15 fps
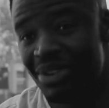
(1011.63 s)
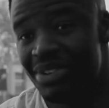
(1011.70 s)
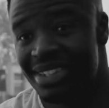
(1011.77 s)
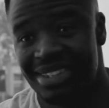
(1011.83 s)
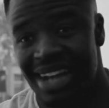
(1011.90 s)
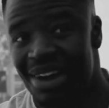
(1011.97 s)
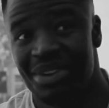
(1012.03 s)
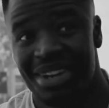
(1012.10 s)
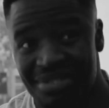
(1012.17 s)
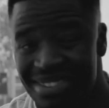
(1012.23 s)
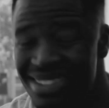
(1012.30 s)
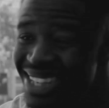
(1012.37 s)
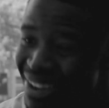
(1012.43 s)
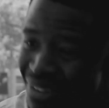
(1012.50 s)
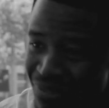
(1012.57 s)
I would even say
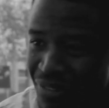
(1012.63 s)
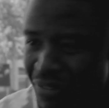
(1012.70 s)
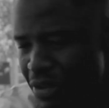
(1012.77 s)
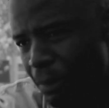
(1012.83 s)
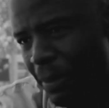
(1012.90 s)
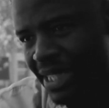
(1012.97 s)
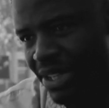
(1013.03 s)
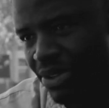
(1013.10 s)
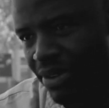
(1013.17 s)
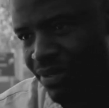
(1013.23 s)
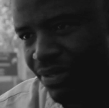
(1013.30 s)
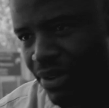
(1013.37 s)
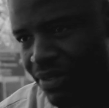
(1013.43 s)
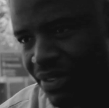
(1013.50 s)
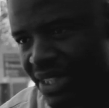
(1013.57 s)
50% of
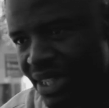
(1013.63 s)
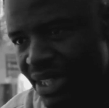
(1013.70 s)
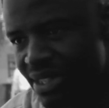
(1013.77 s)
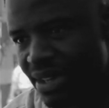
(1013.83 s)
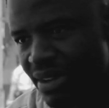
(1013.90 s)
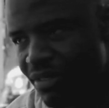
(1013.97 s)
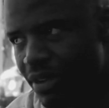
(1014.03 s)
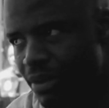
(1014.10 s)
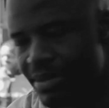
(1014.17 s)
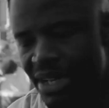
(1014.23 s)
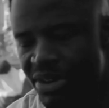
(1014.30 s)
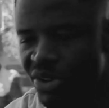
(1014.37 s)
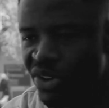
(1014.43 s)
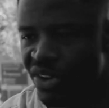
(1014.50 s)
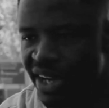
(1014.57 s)
international films are not
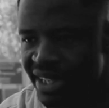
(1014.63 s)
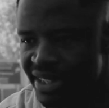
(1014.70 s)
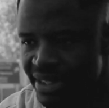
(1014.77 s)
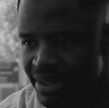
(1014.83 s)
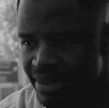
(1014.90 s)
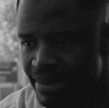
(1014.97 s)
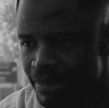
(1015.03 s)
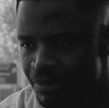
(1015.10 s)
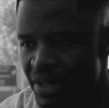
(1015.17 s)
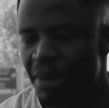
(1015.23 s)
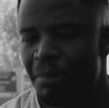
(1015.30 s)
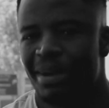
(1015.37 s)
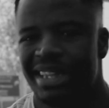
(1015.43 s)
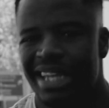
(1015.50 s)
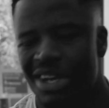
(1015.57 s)
great, but
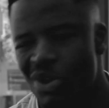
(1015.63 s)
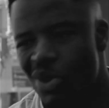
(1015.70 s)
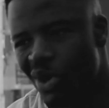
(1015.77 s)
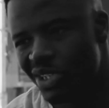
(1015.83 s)
they know how to